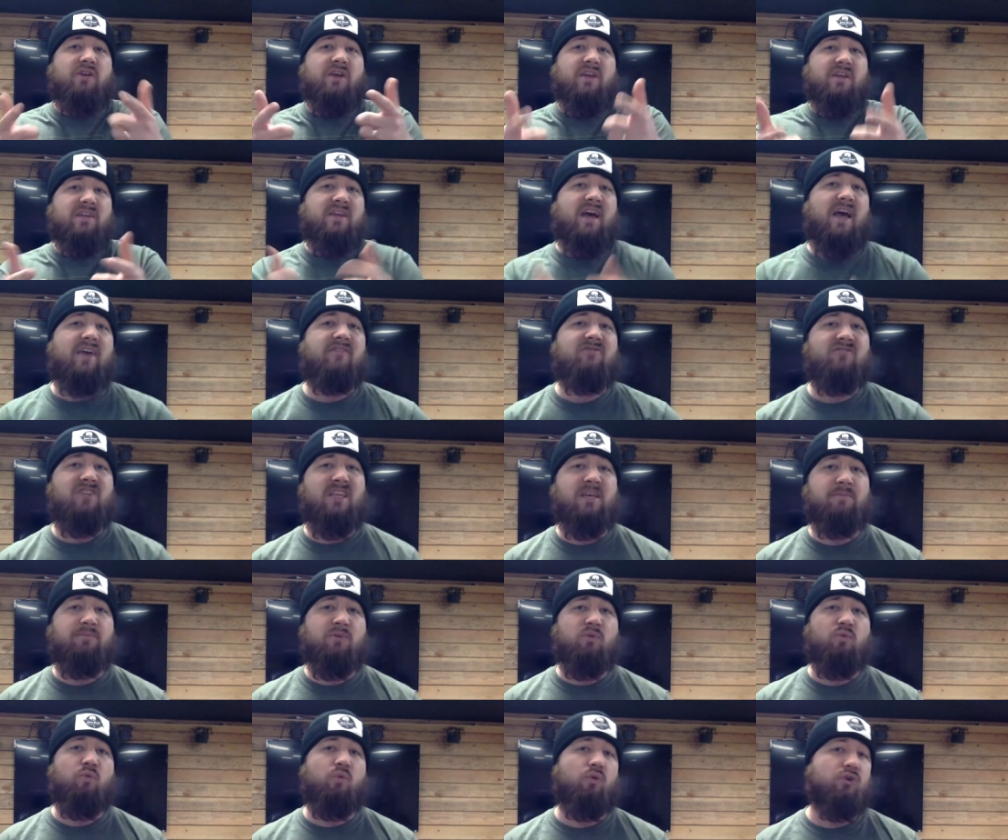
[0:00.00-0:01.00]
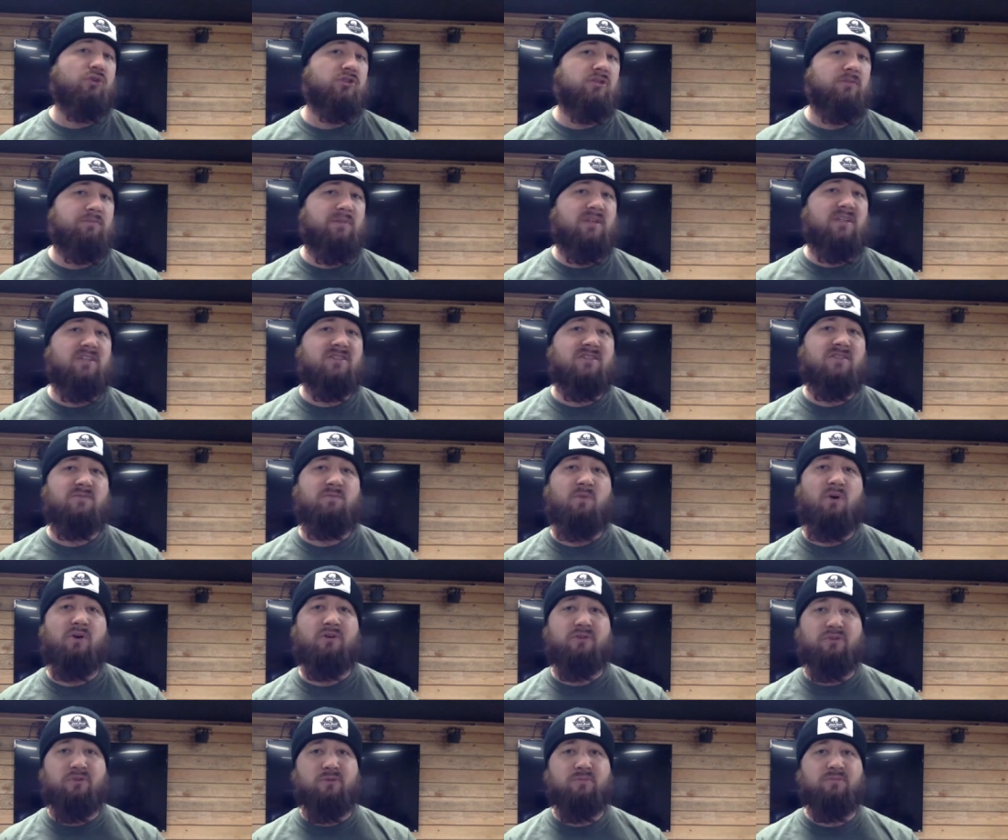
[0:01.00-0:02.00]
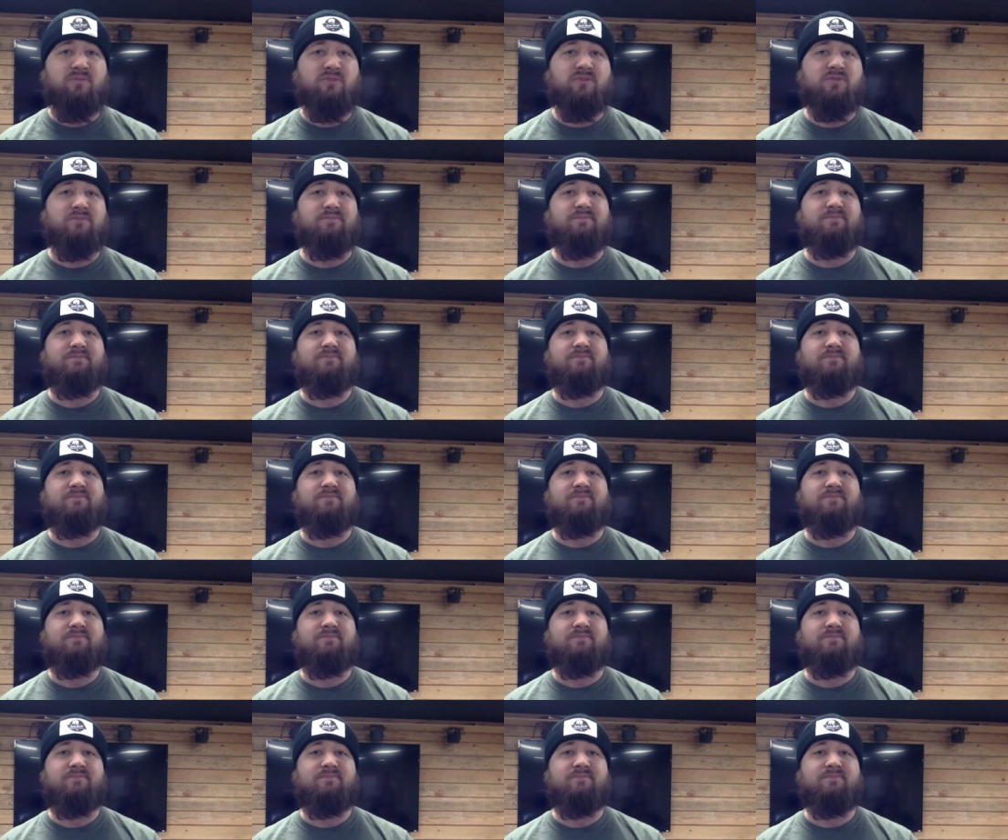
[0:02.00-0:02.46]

and dive deep in worship and in small groups.